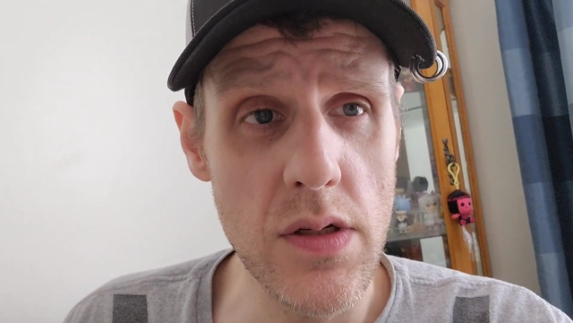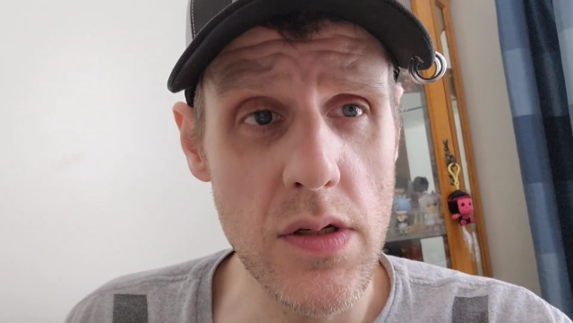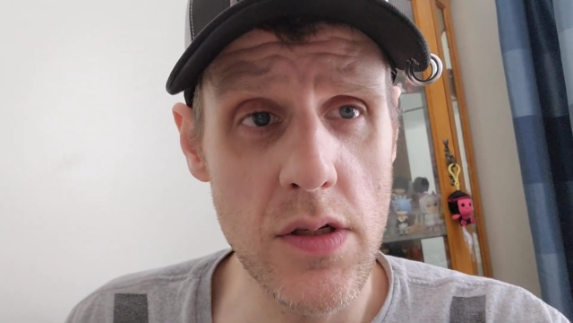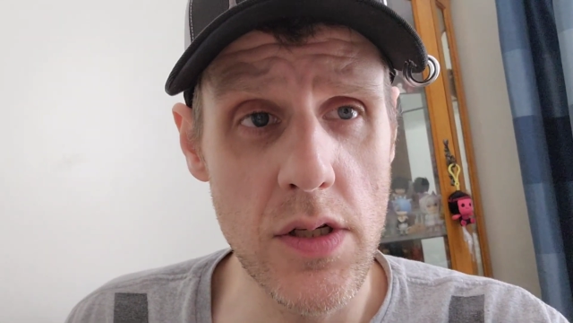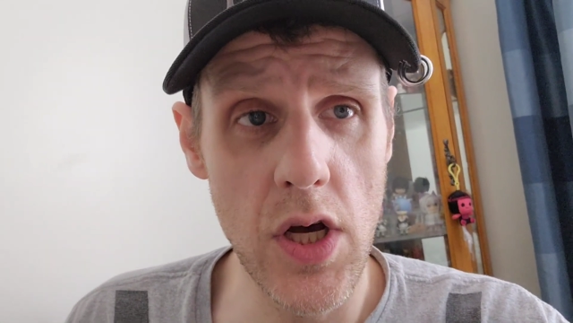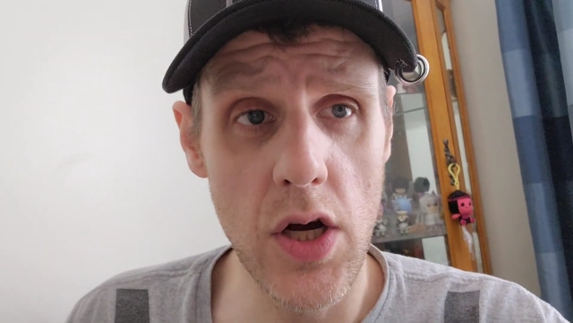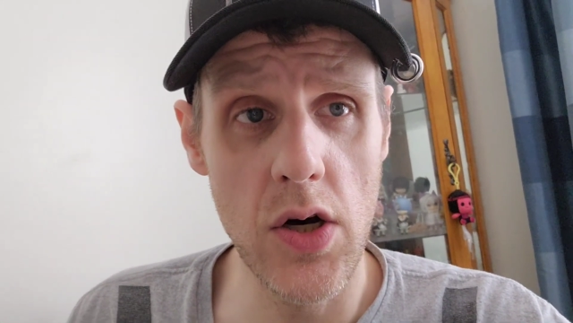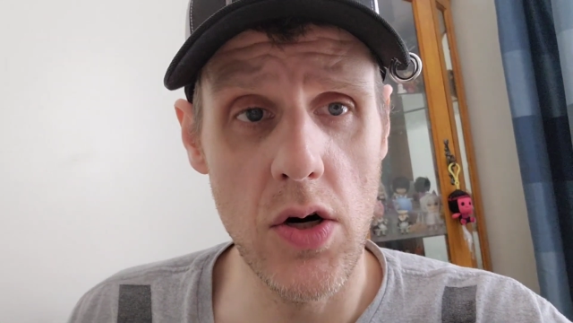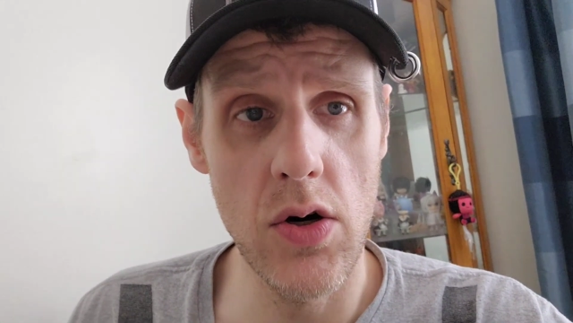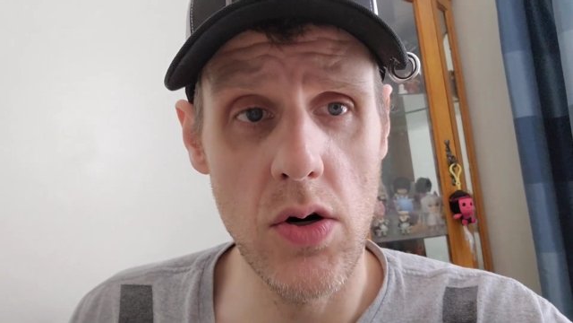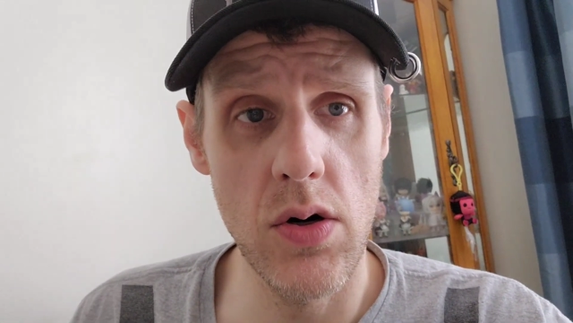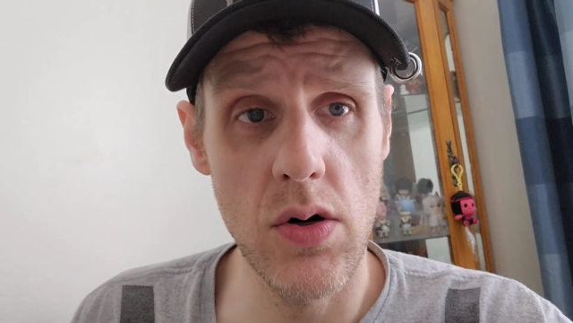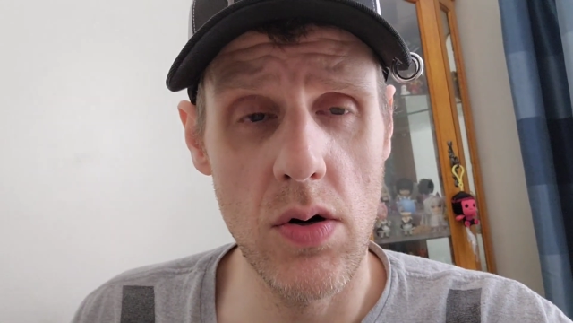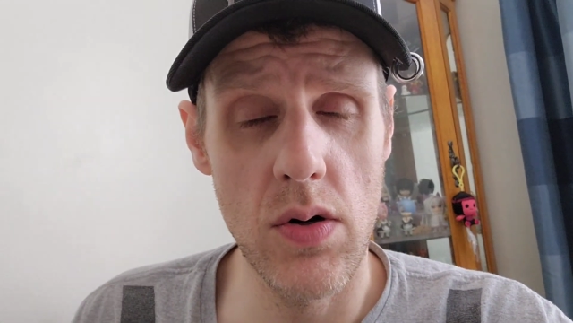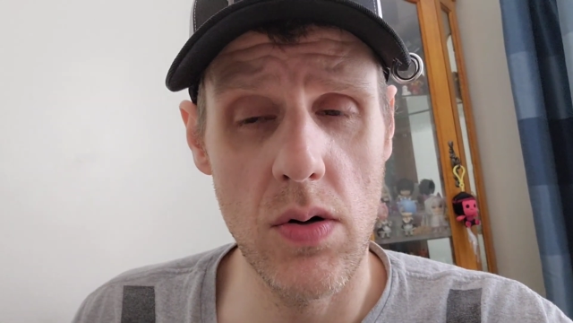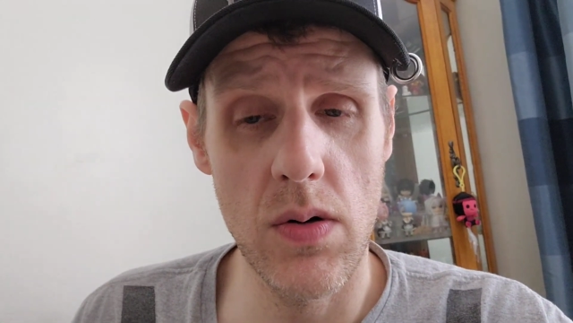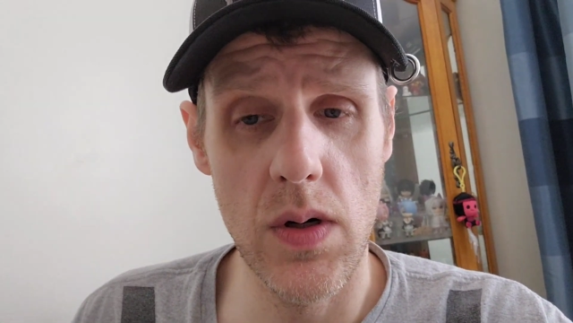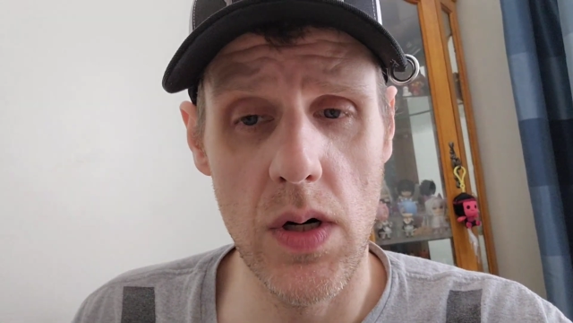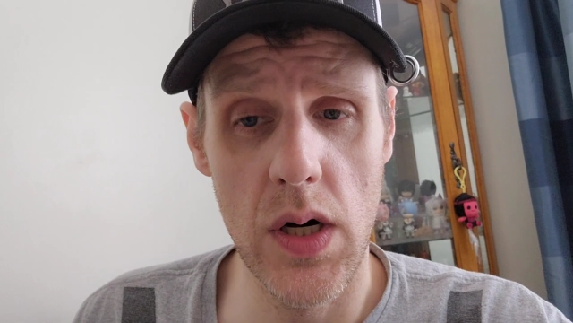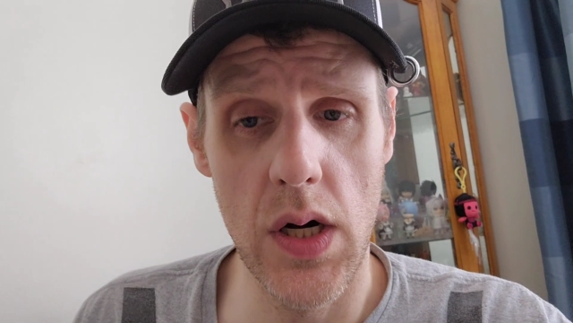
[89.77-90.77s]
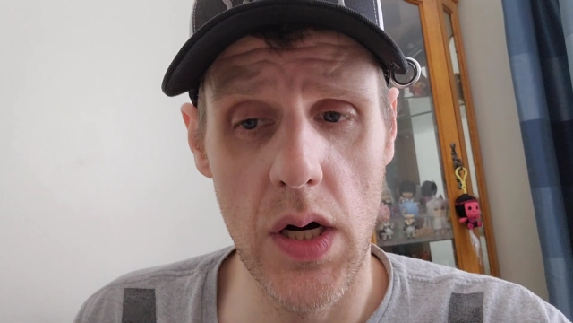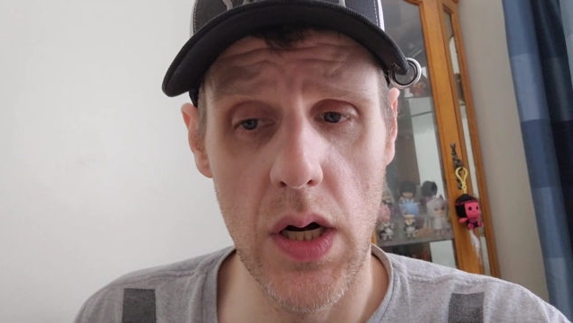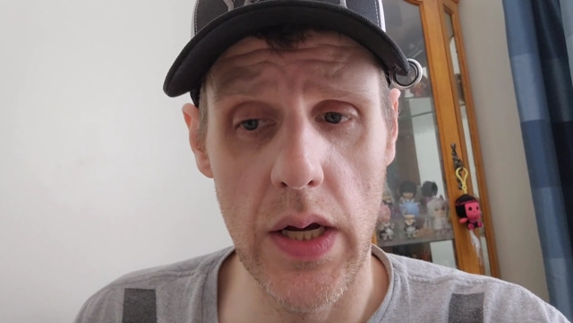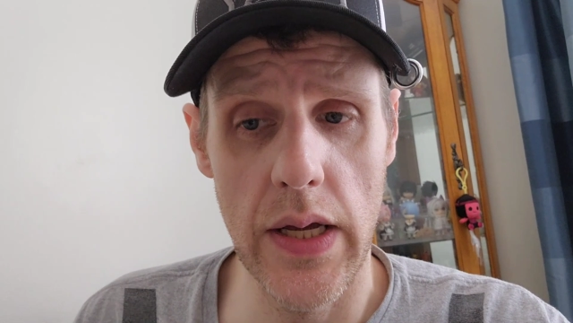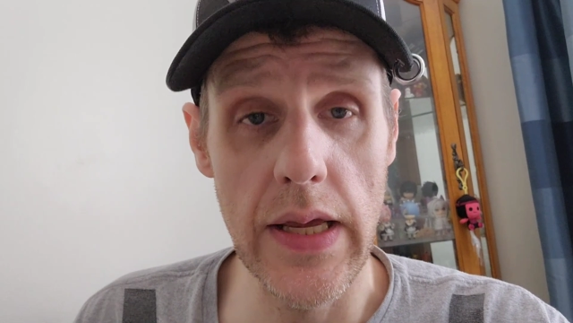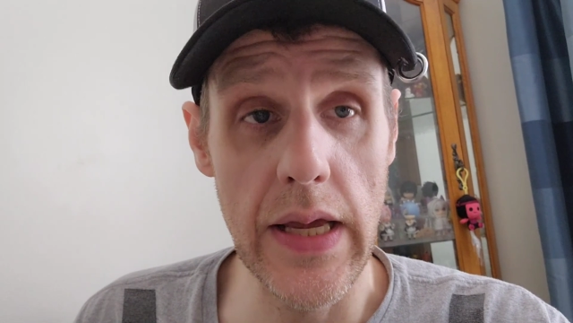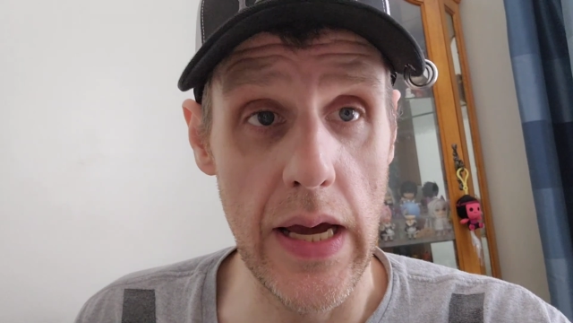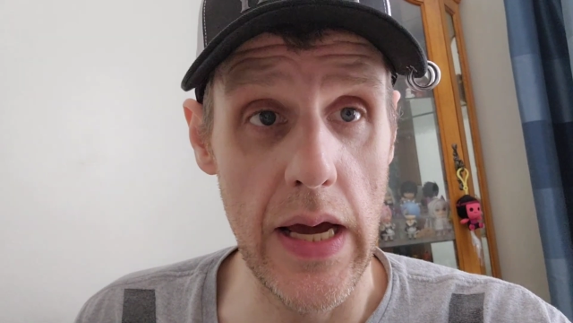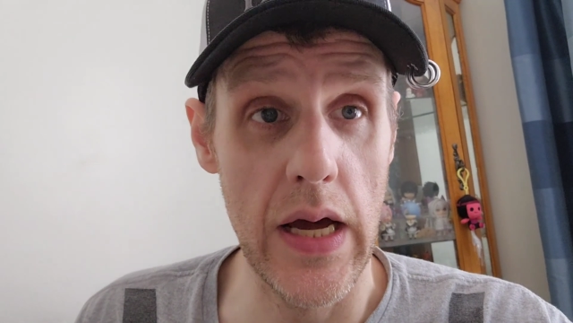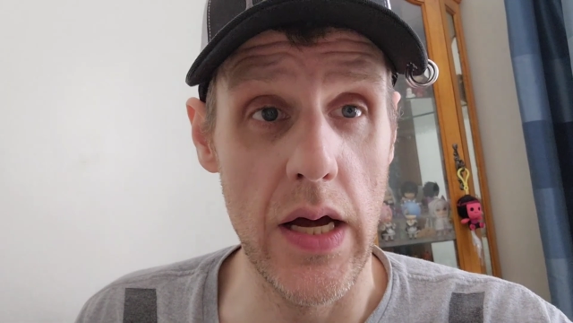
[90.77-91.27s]
so
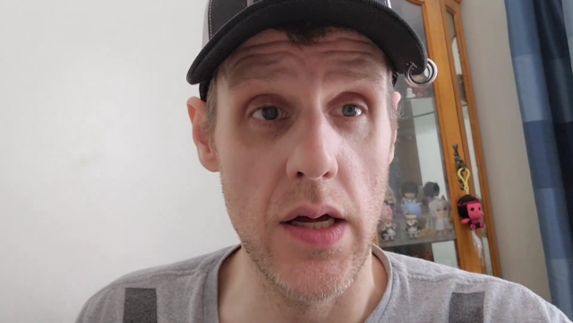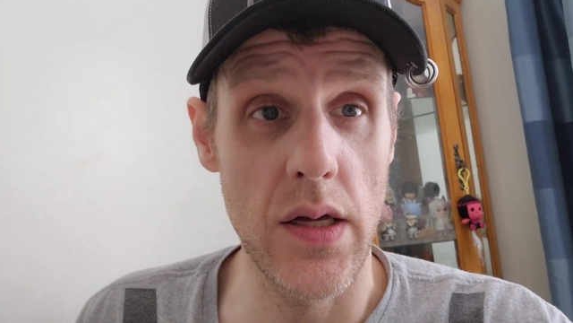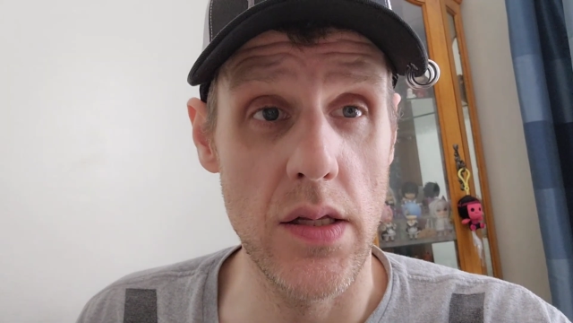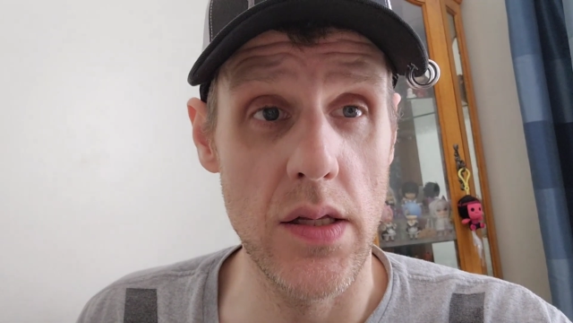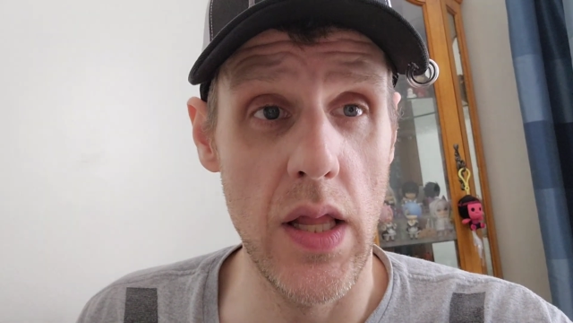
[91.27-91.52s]
yeah,